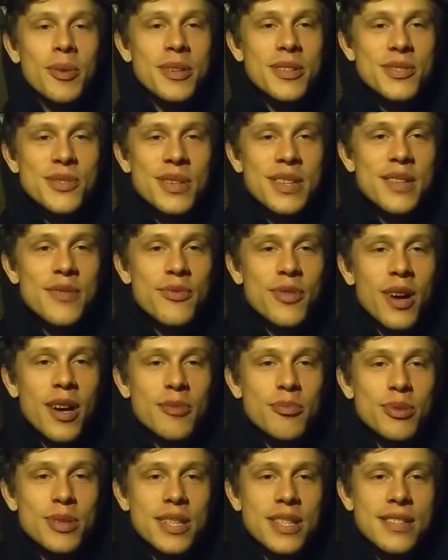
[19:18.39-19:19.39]
you enjoyed the
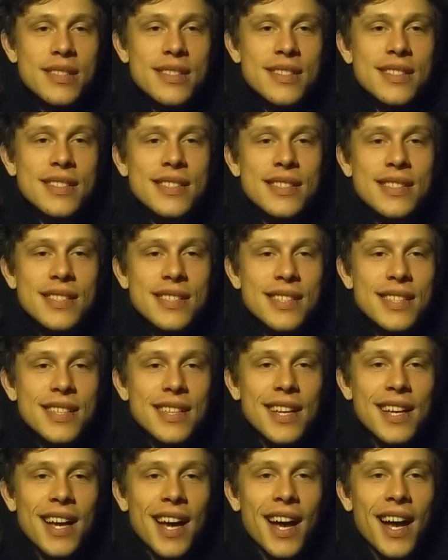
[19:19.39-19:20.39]
Frog Prince.
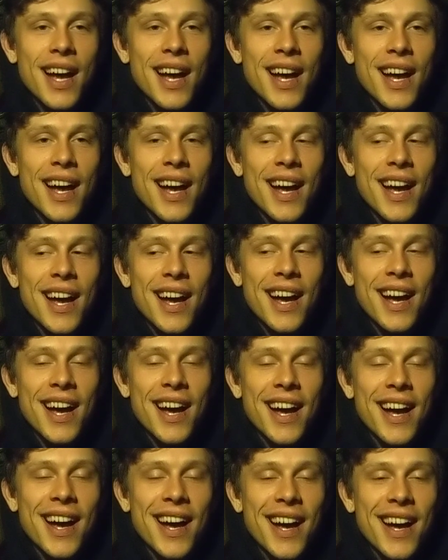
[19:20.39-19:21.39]

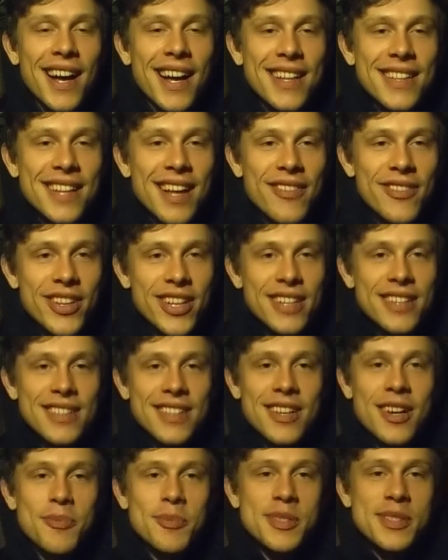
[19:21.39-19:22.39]
Love you.
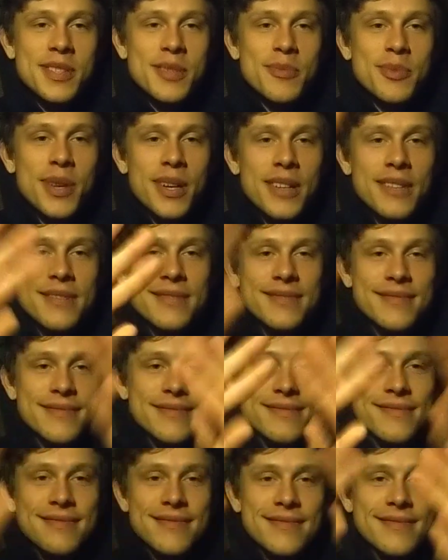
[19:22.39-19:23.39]
Hope you sleep well.
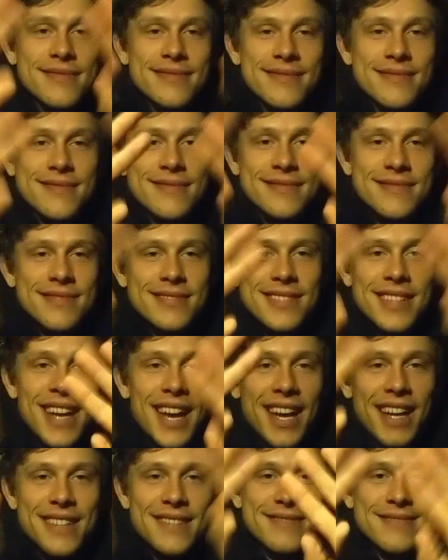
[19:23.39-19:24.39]
Good
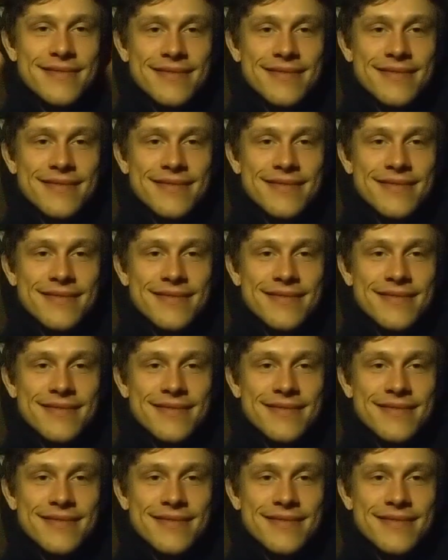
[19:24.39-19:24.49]
night.